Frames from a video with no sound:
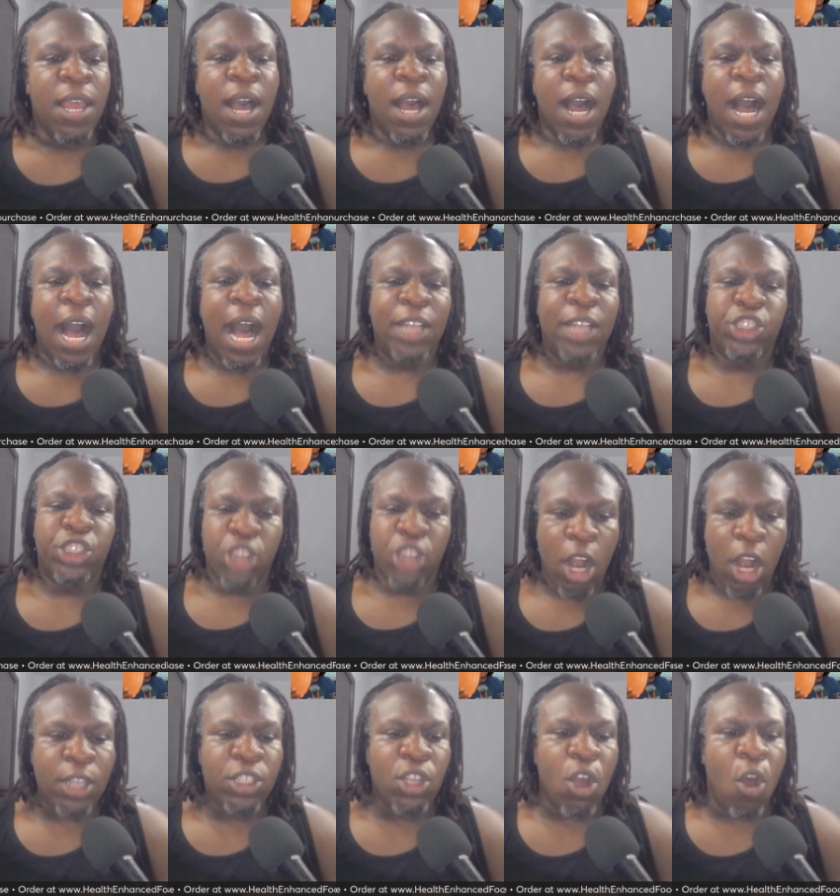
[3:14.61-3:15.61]
Uh,
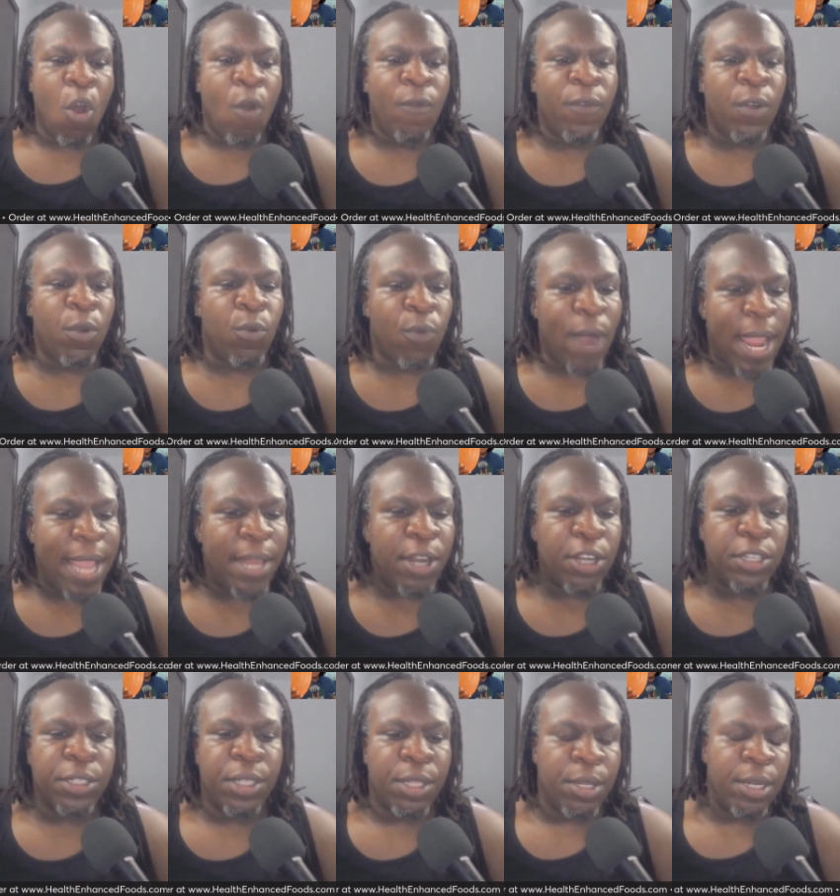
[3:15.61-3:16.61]
Sharks over
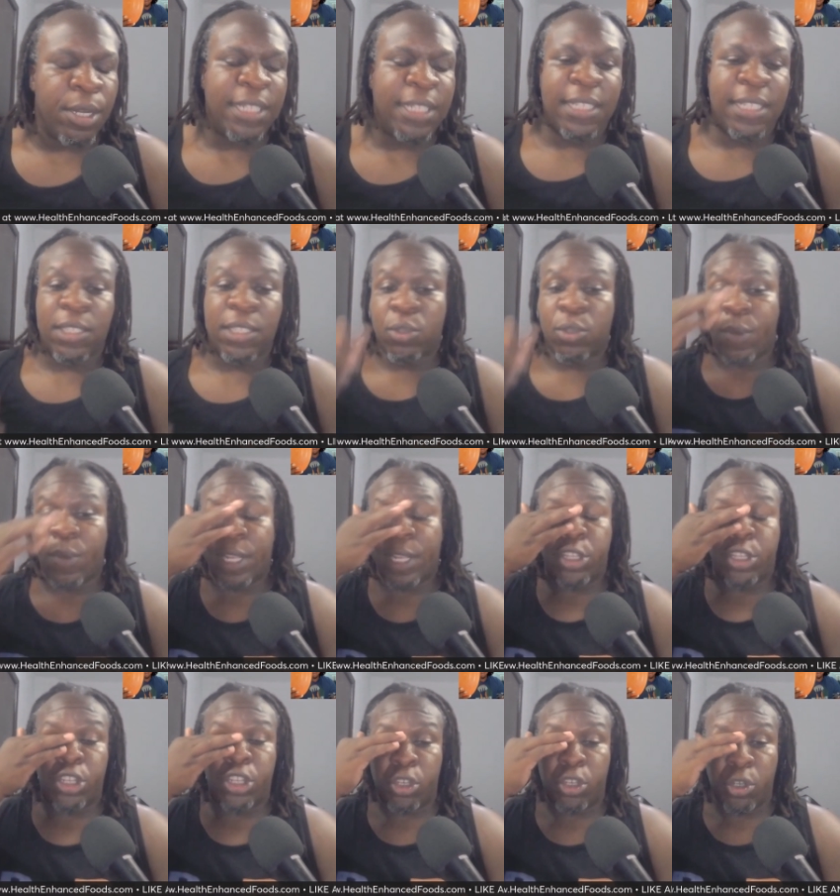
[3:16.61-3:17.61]
Raiders, 36
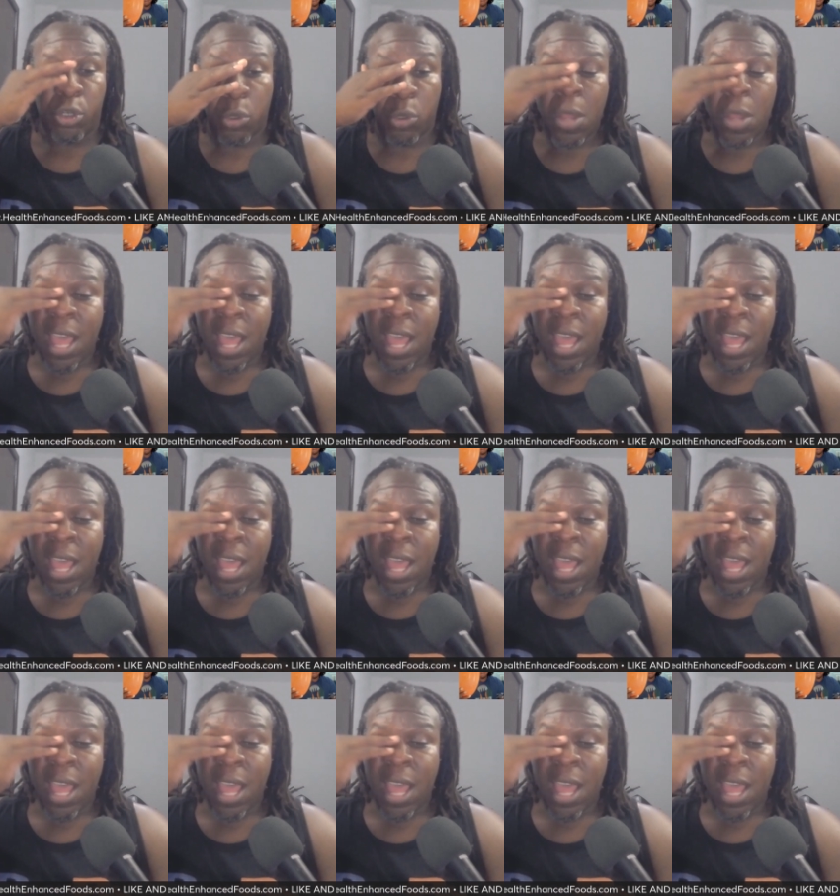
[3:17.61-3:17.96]
22.